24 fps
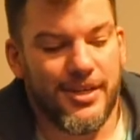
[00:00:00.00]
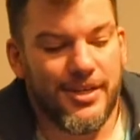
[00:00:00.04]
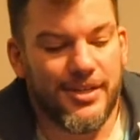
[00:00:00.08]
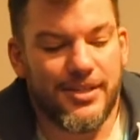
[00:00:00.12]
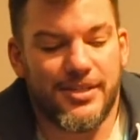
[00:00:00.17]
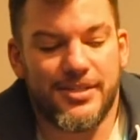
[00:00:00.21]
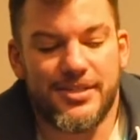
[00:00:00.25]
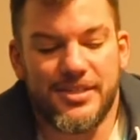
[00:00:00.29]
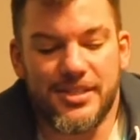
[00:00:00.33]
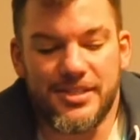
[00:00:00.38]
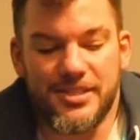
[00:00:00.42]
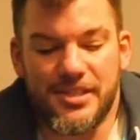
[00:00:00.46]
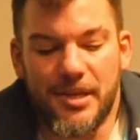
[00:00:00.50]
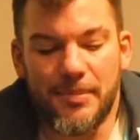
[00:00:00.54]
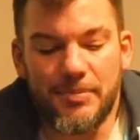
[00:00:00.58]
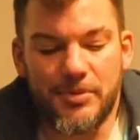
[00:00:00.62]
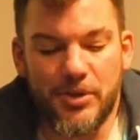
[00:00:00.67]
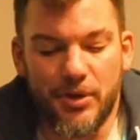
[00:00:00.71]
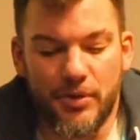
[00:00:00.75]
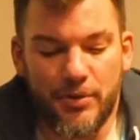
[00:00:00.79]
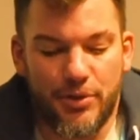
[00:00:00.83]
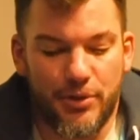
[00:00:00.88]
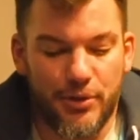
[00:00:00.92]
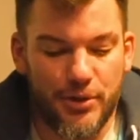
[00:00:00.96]
This is a
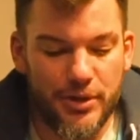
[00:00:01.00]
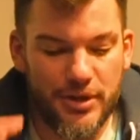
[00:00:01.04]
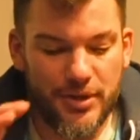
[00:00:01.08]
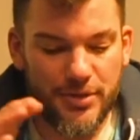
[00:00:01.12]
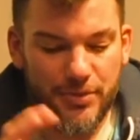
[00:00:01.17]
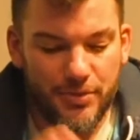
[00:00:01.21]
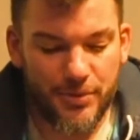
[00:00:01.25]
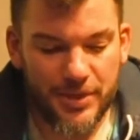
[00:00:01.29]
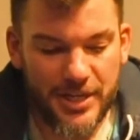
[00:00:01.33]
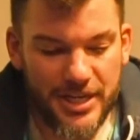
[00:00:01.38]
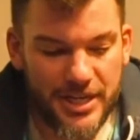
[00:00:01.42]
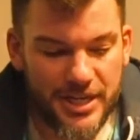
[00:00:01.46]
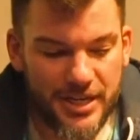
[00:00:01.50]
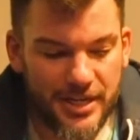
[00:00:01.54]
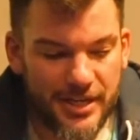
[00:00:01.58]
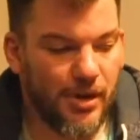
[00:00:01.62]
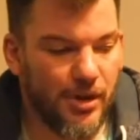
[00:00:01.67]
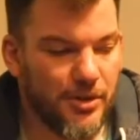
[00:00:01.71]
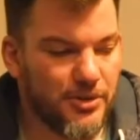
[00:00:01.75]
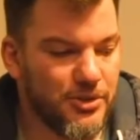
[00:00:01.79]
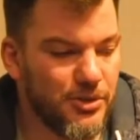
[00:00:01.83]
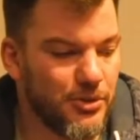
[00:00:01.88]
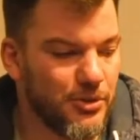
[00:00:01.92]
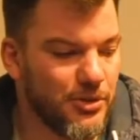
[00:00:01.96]
Zebco 33.
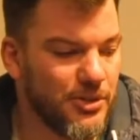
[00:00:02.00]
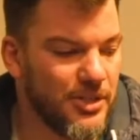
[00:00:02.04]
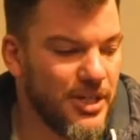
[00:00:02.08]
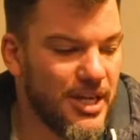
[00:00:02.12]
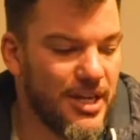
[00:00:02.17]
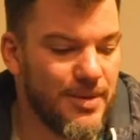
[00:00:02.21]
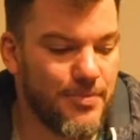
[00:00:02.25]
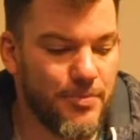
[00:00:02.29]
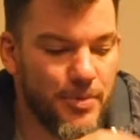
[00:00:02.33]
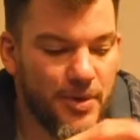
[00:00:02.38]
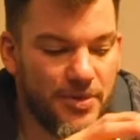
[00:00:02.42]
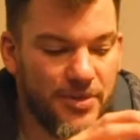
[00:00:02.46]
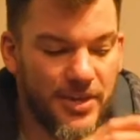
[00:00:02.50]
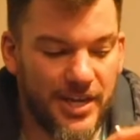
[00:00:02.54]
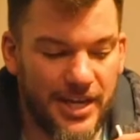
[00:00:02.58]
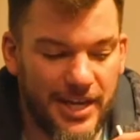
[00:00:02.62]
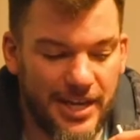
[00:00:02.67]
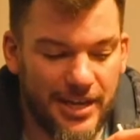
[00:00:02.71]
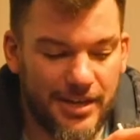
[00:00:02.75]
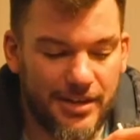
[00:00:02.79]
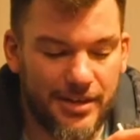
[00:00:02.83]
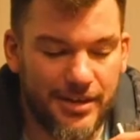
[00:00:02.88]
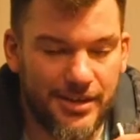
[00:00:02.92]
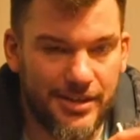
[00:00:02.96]
Also came with
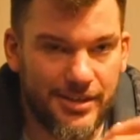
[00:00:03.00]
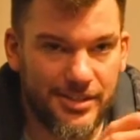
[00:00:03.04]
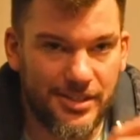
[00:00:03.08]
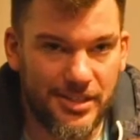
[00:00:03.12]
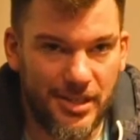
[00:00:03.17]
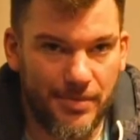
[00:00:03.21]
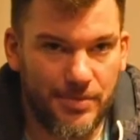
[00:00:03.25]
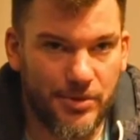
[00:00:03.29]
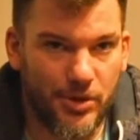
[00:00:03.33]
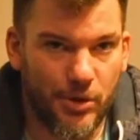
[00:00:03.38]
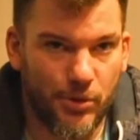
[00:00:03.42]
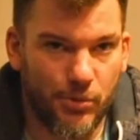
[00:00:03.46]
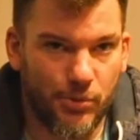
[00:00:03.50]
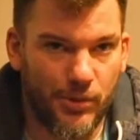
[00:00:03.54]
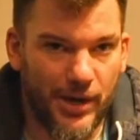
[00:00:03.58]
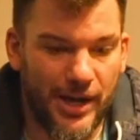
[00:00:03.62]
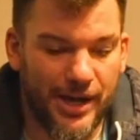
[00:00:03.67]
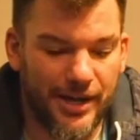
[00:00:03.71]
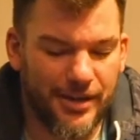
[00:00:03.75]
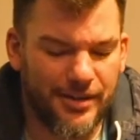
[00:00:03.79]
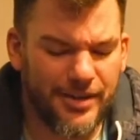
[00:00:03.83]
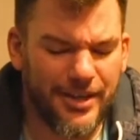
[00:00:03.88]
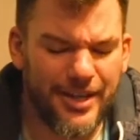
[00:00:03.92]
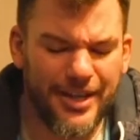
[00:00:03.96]
a Zebco
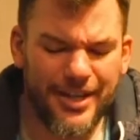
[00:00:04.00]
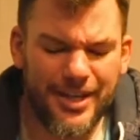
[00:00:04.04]
rod.